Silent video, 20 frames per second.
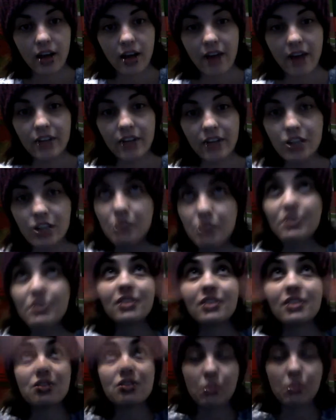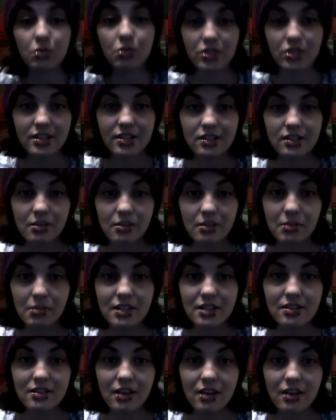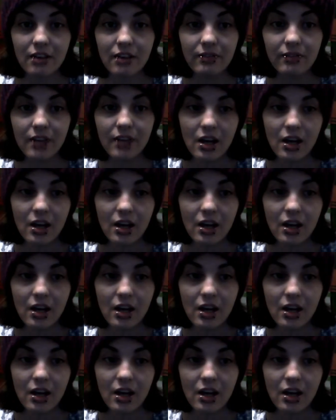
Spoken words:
having to do with the solar system and stuff,